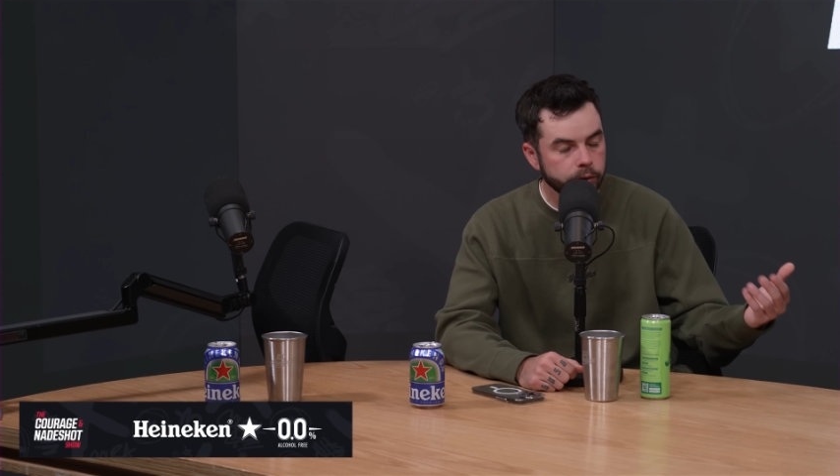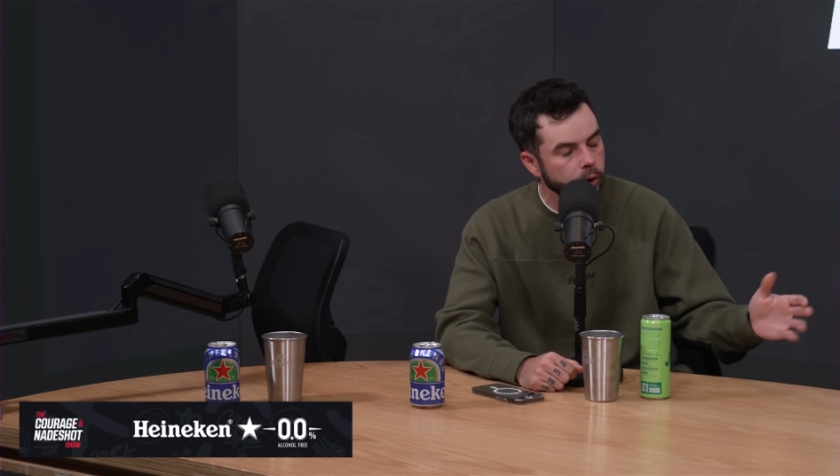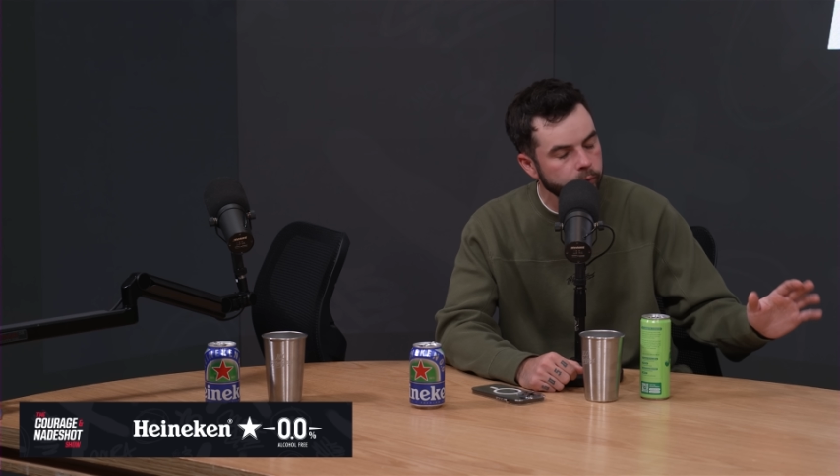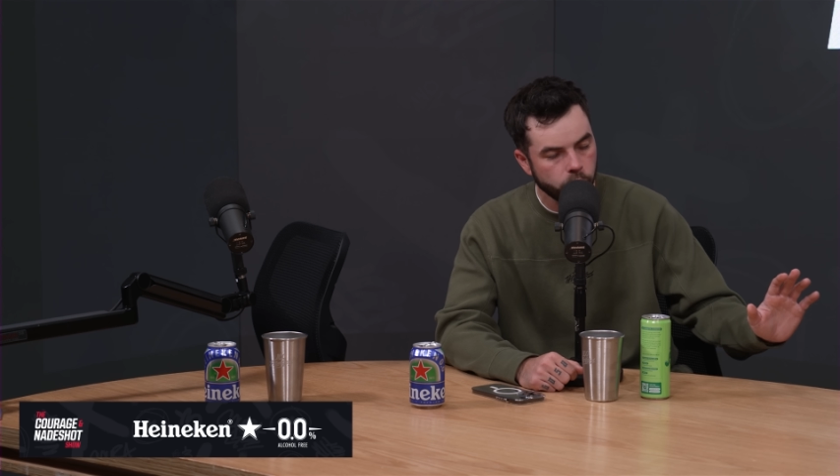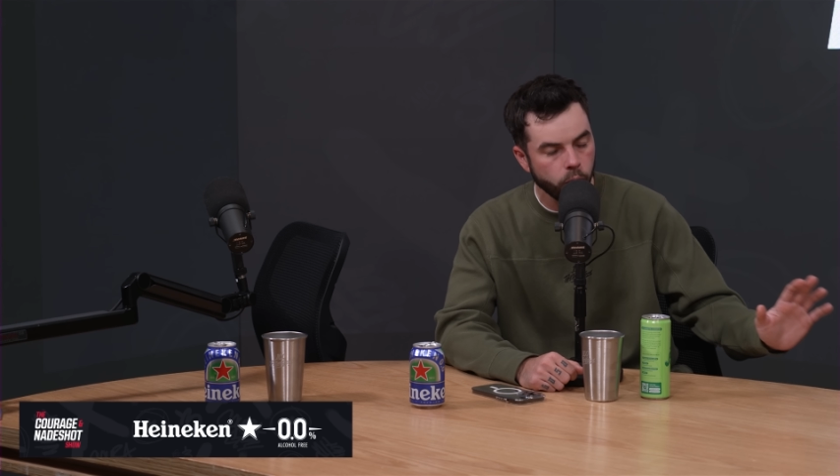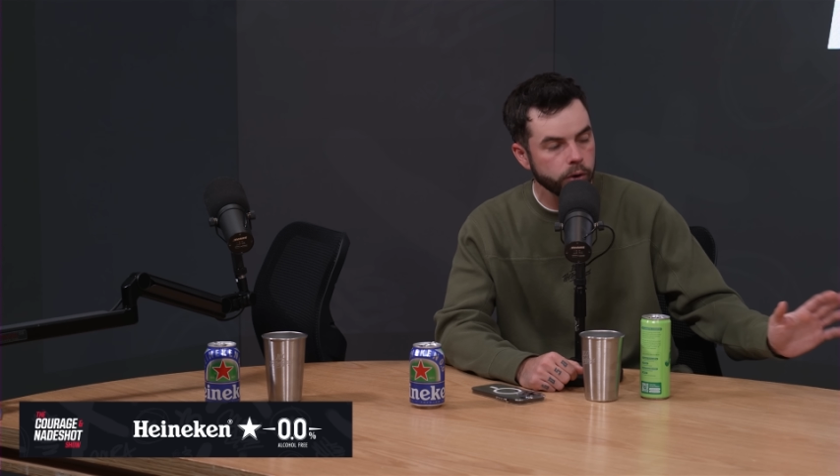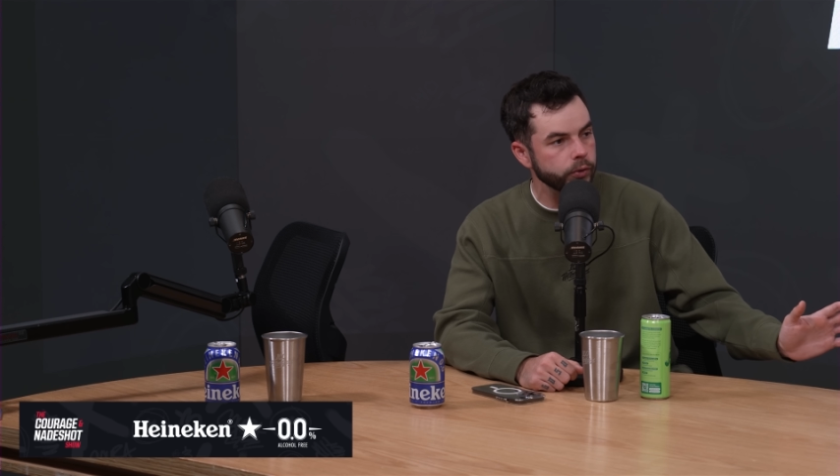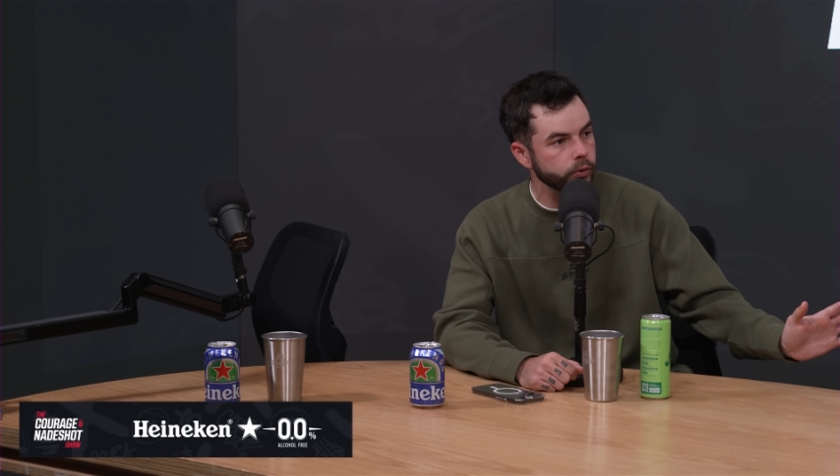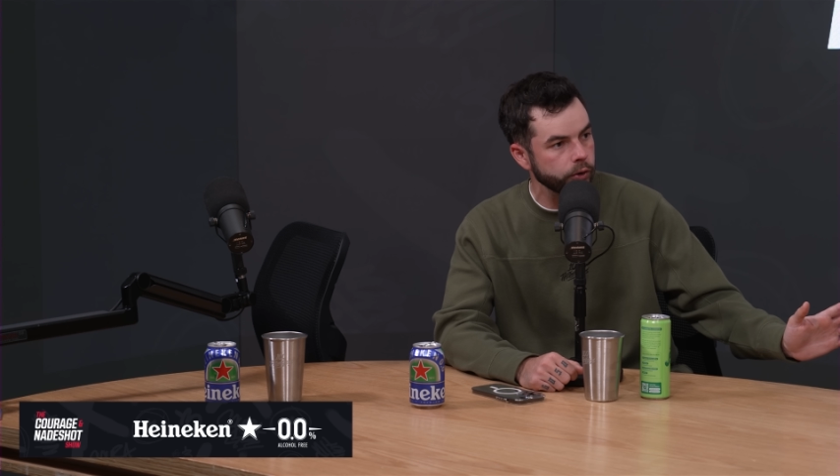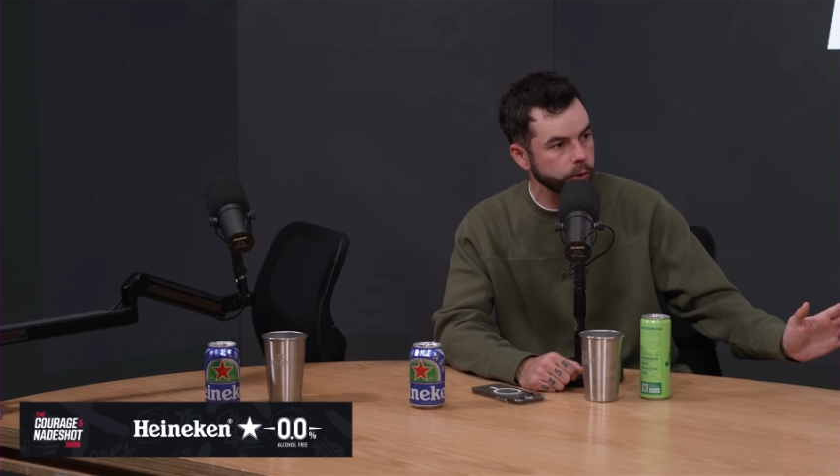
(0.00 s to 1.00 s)
Of course,
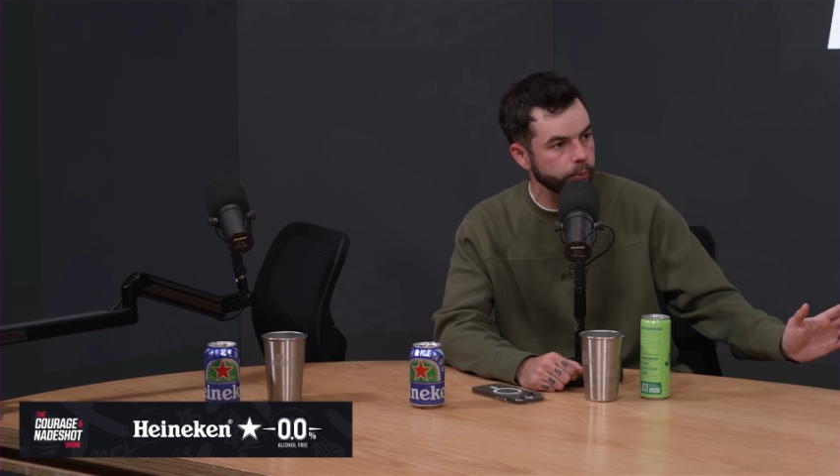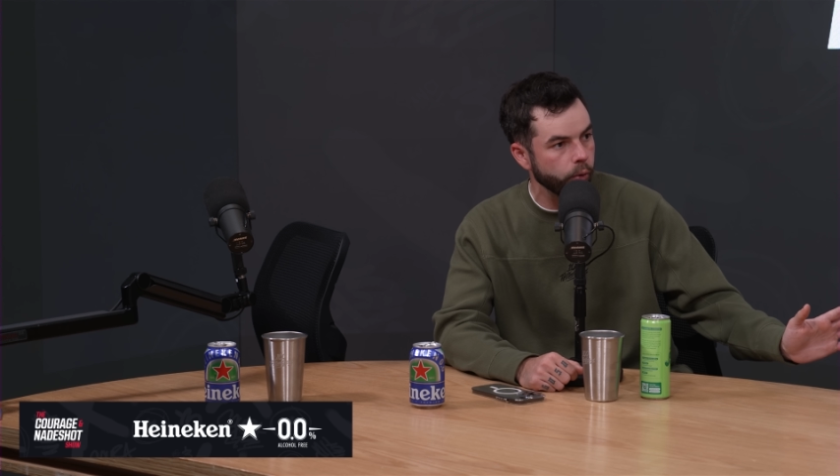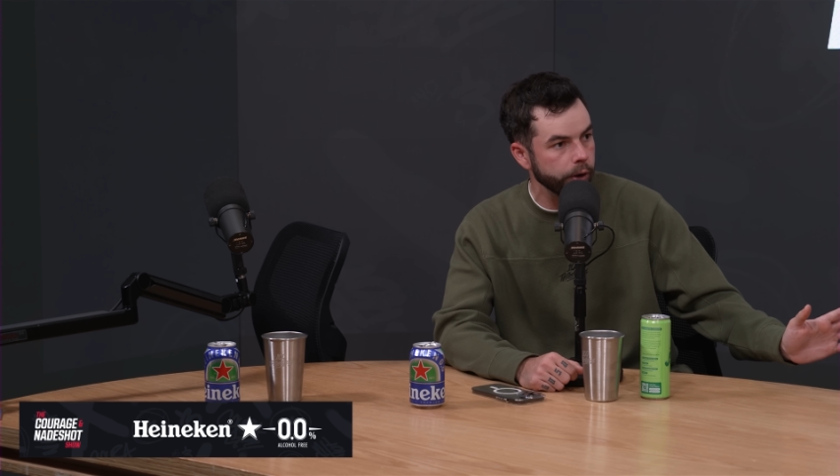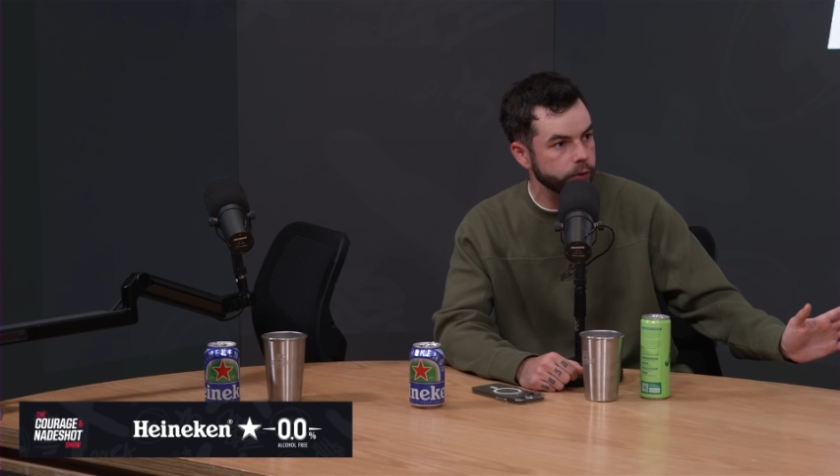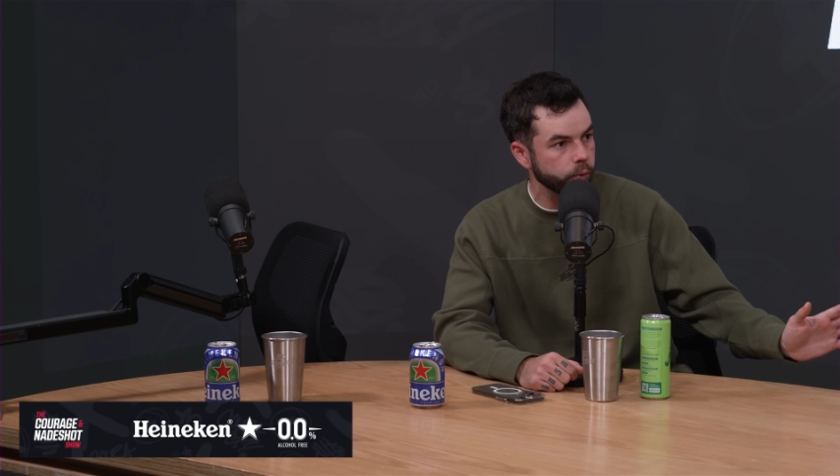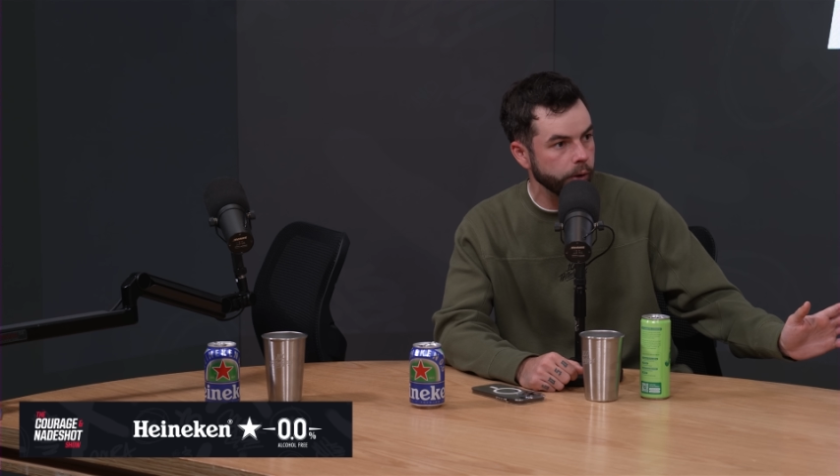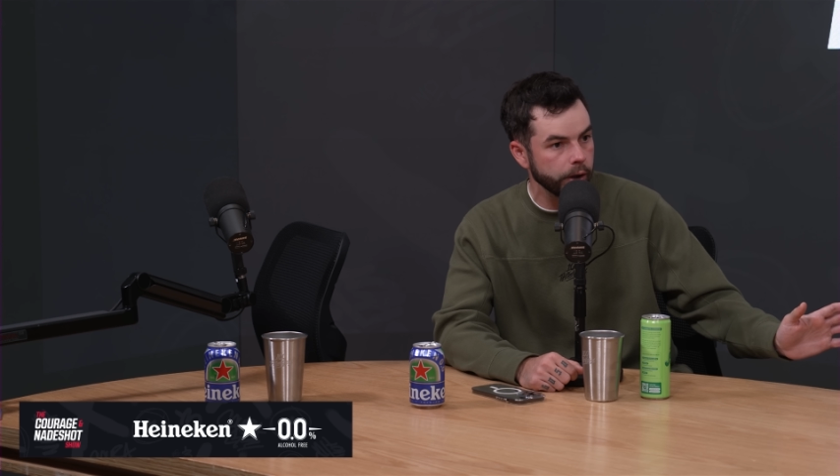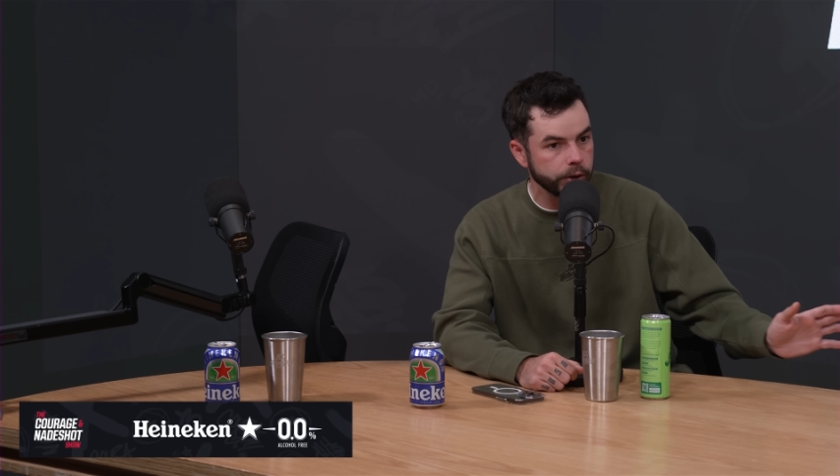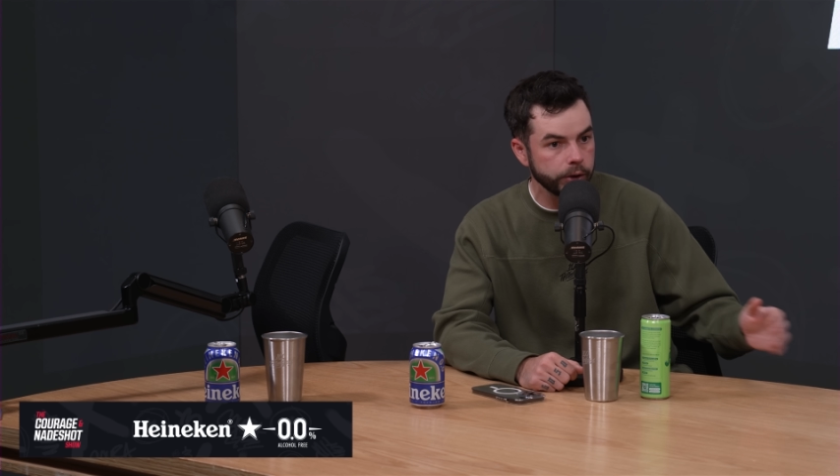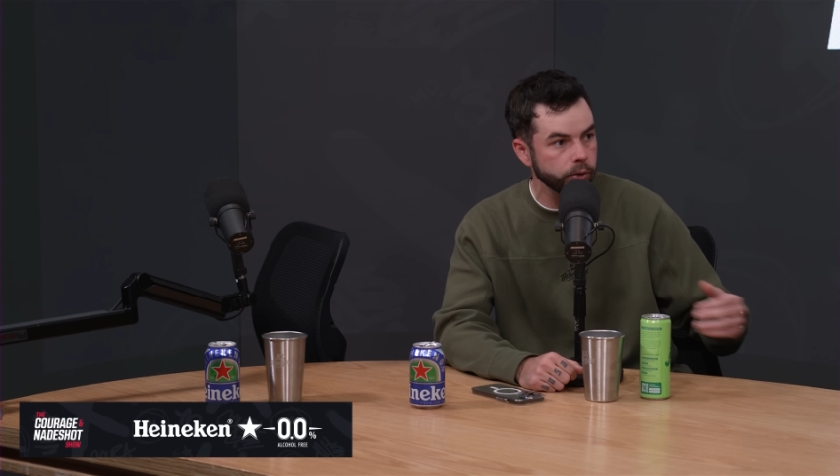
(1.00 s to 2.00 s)
there's certain points
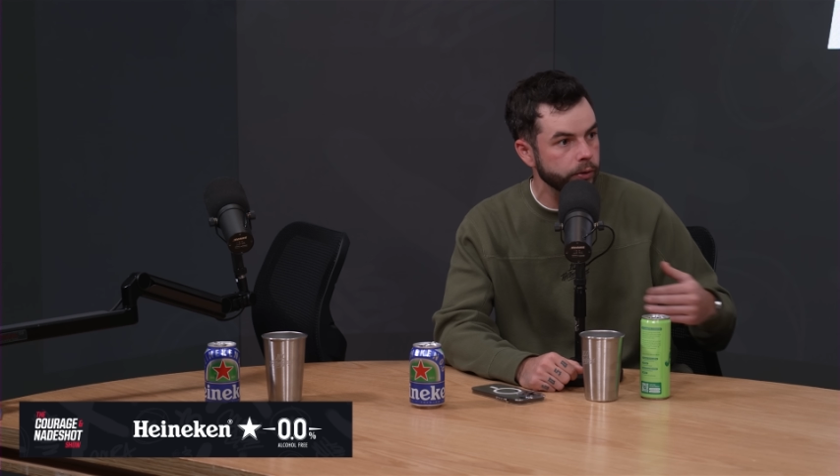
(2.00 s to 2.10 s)
where you